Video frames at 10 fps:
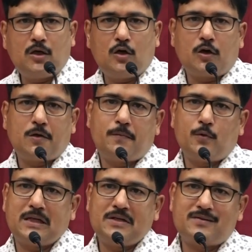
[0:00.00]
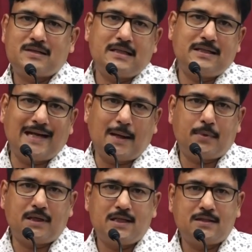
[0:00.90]
or if you are interested in
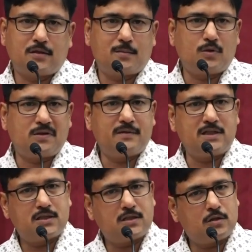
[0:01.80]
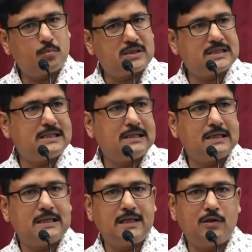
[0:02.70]
happiness or motivation or machine
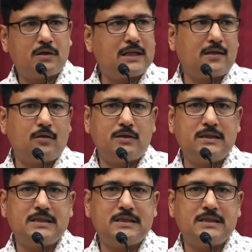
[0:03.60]
learning or technology,